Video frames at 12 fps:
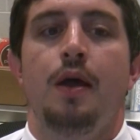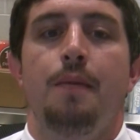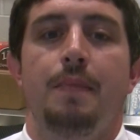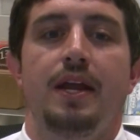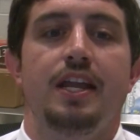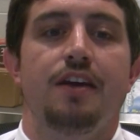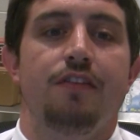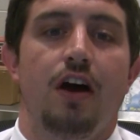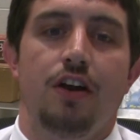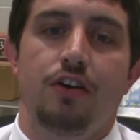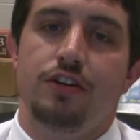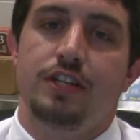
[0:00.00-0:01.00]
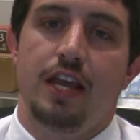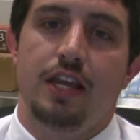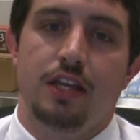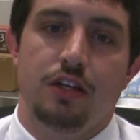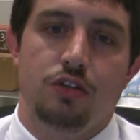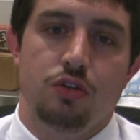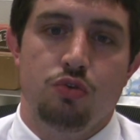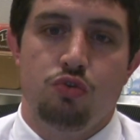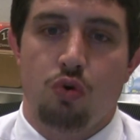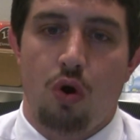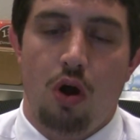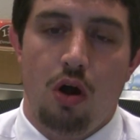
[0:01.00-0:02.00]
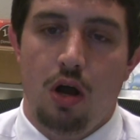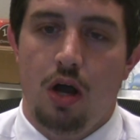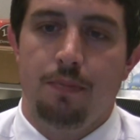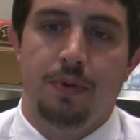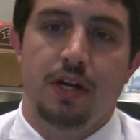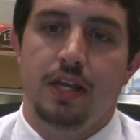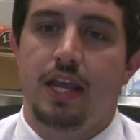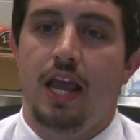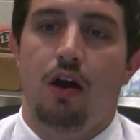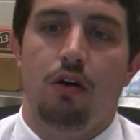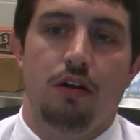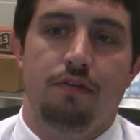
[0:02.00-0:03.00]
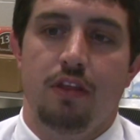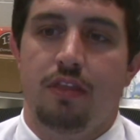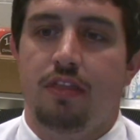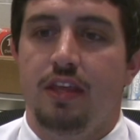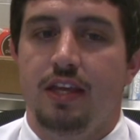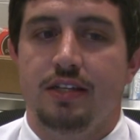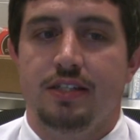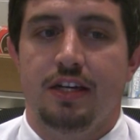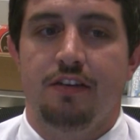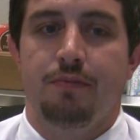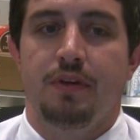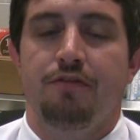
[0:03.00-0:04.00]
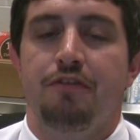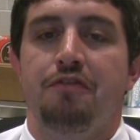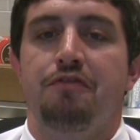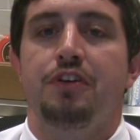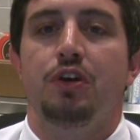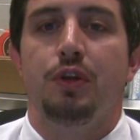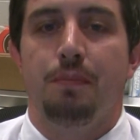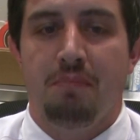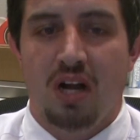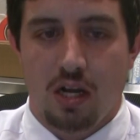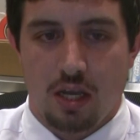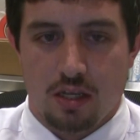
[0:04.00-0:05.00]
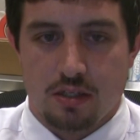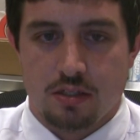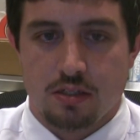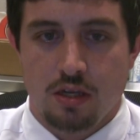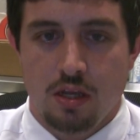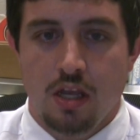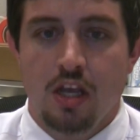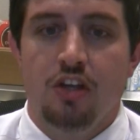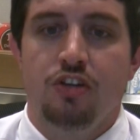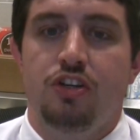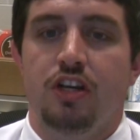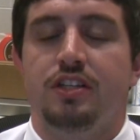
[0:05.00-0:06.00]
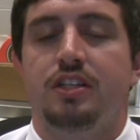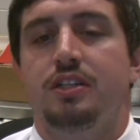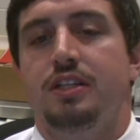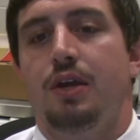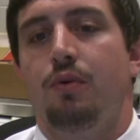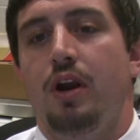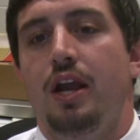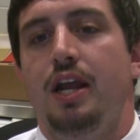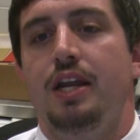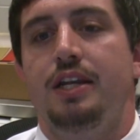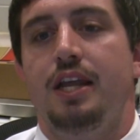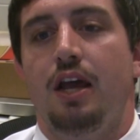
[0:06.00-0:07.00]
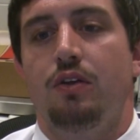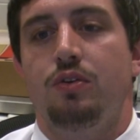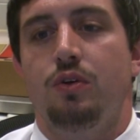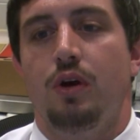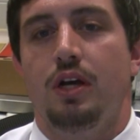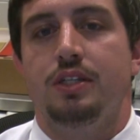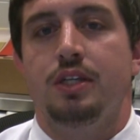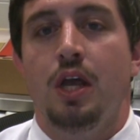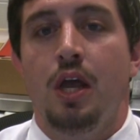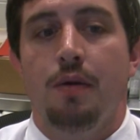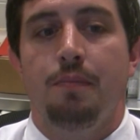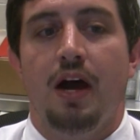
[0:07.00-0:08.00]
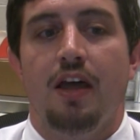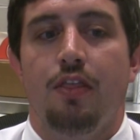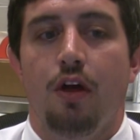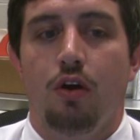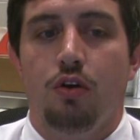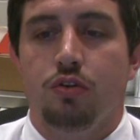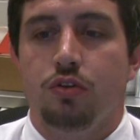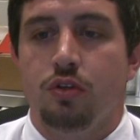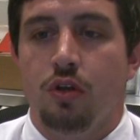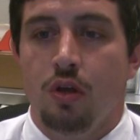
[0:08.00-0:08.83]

Many have undertaken to draw up an account of the things that have been fulfilled among us, just as they were handed down to us by those